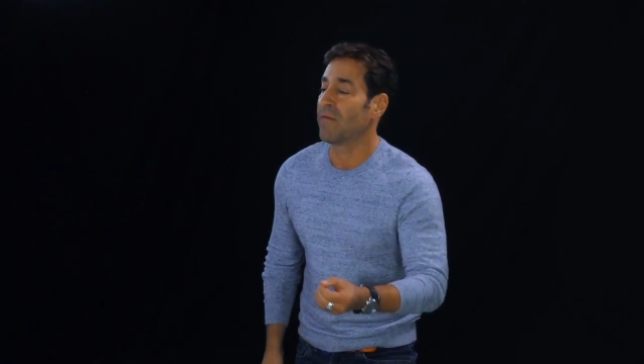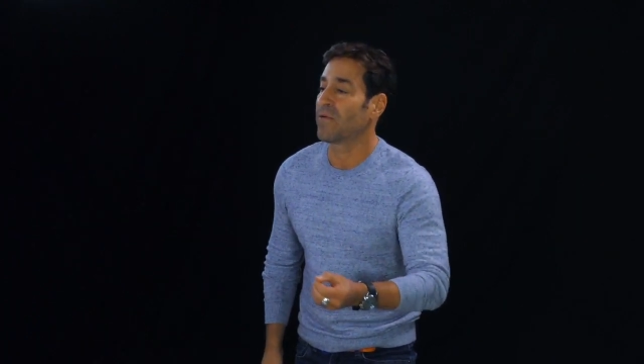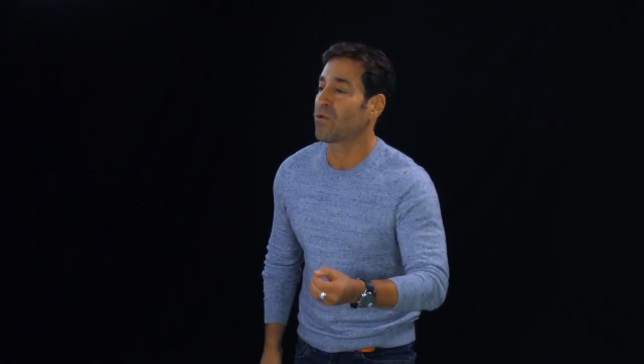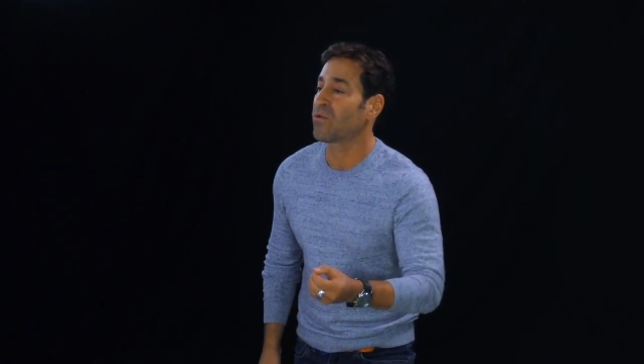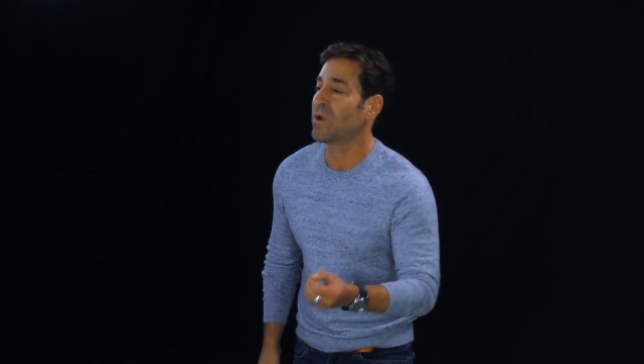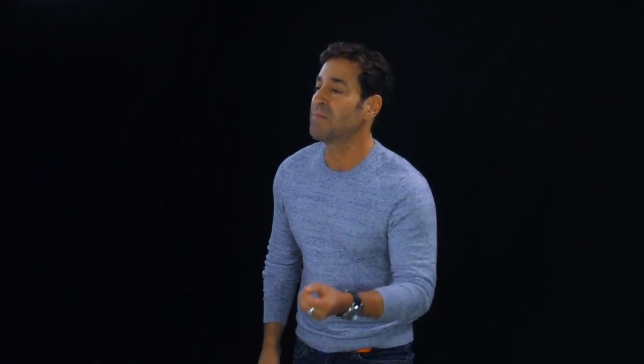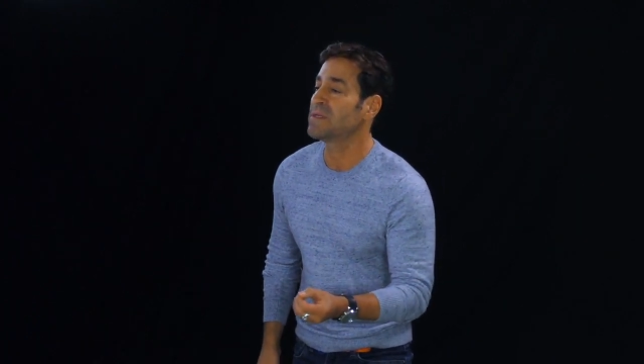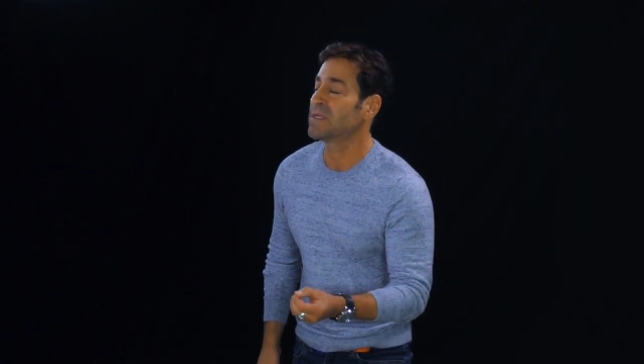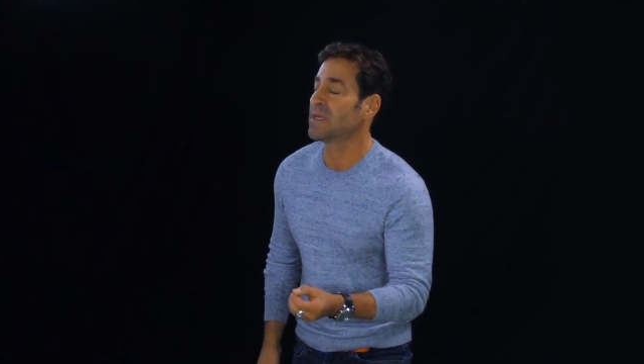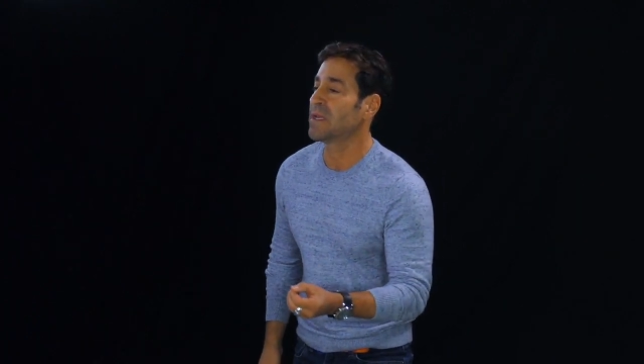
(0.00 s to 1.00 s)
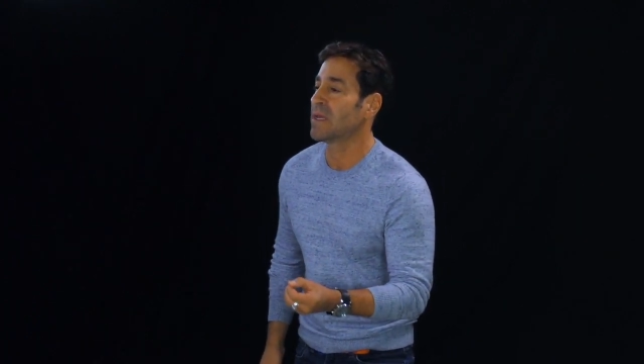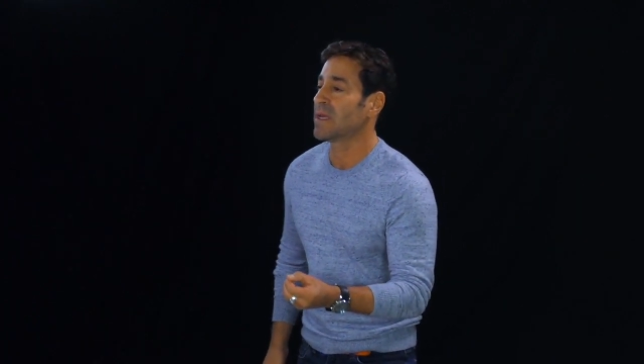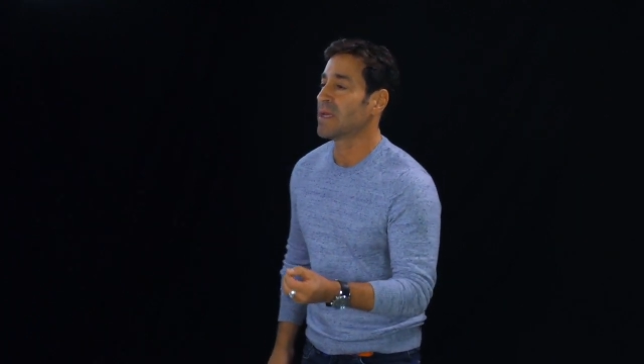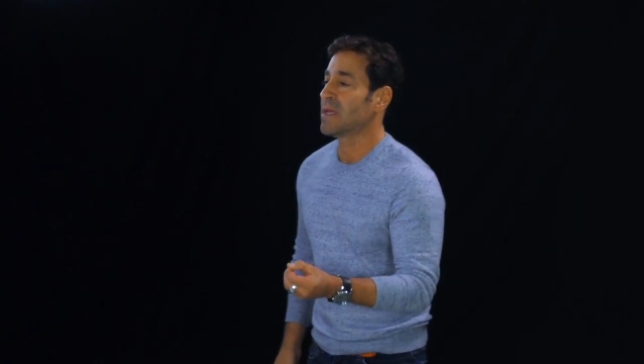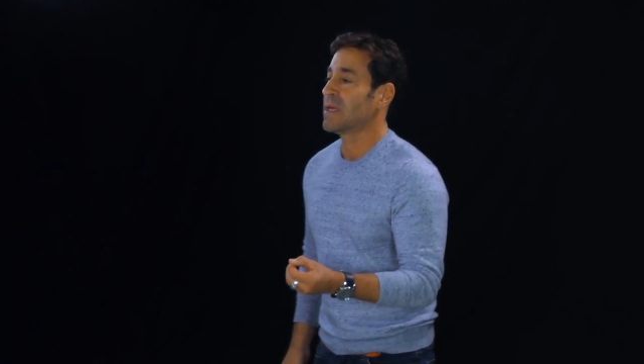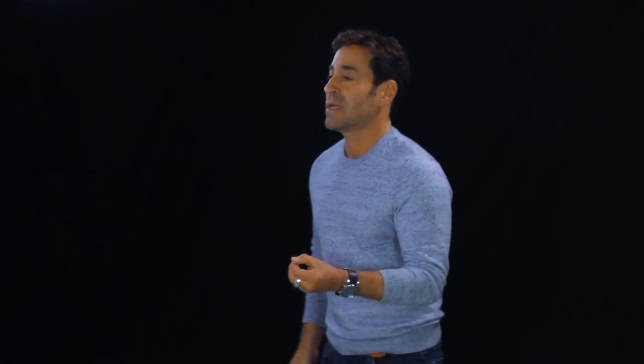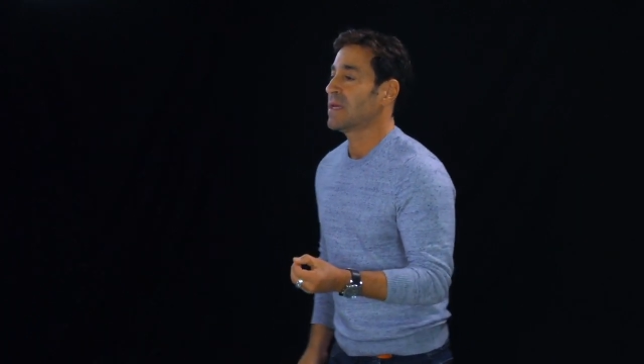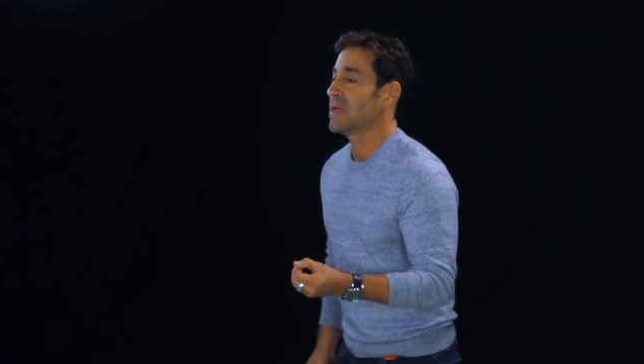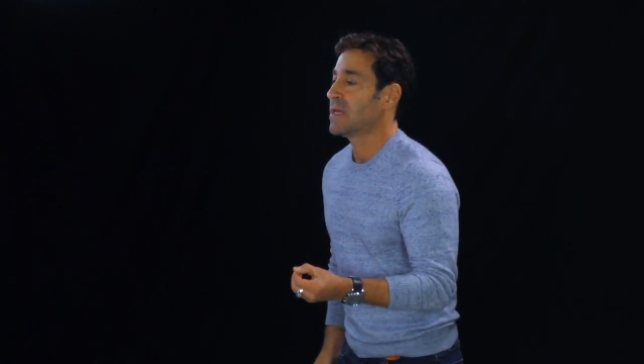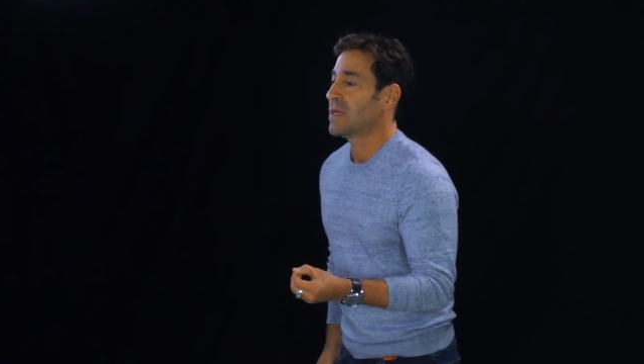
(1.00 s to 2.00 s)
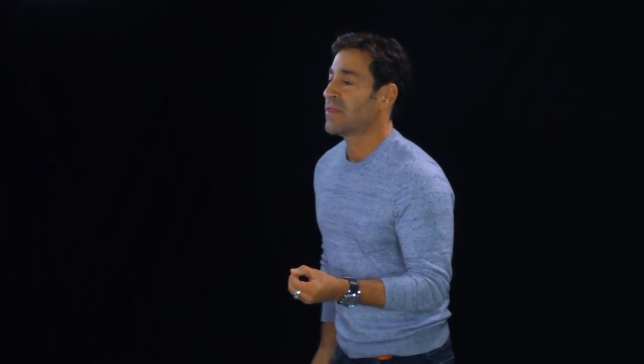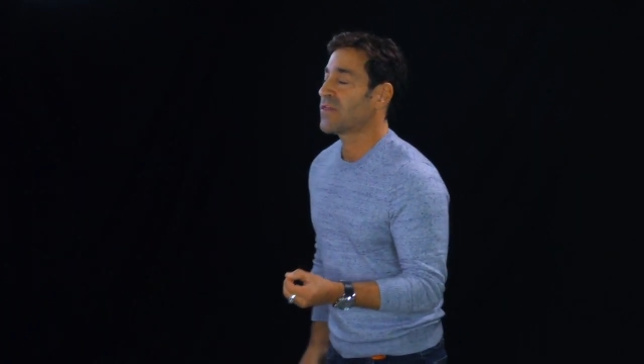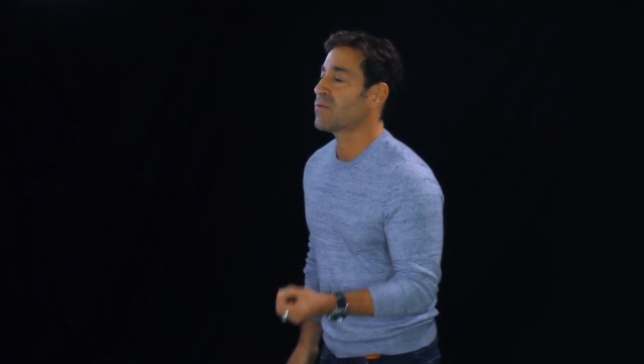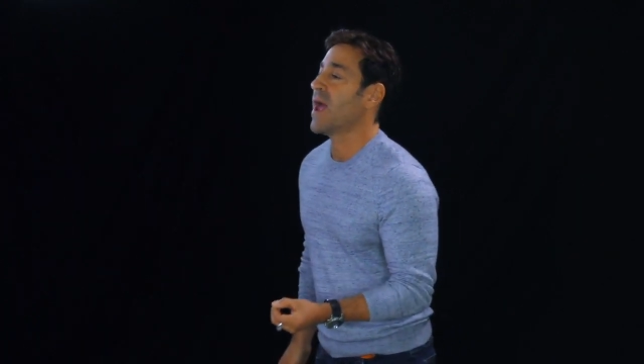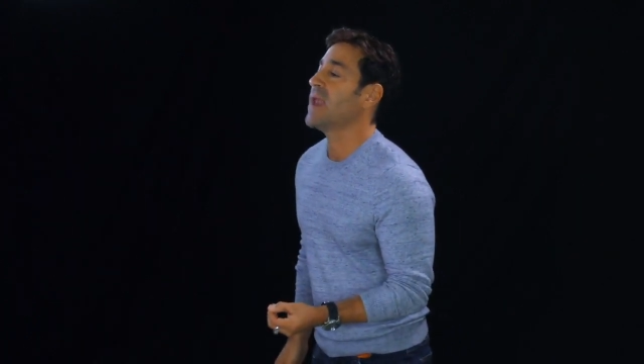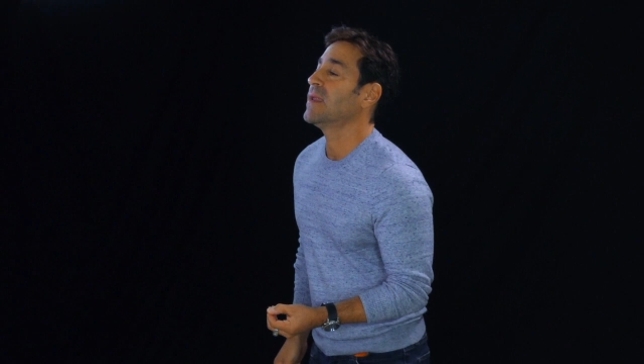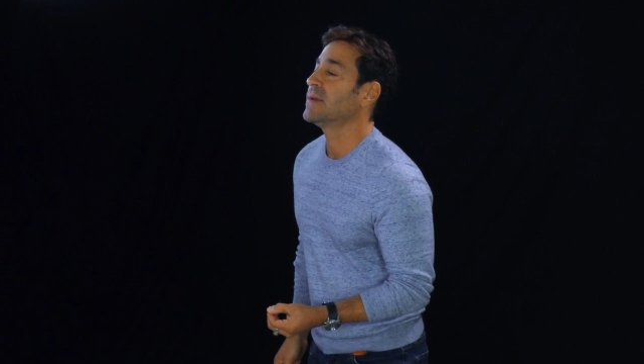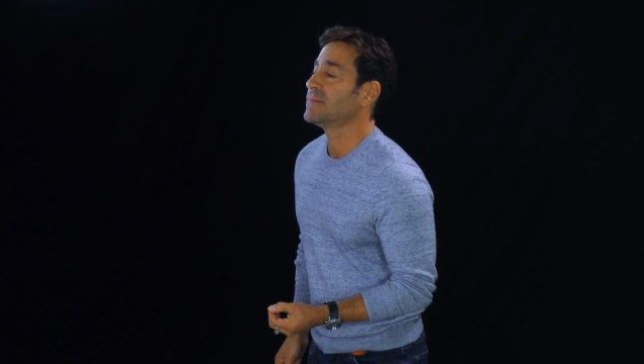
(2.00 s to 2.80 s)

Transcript: of crimson thread.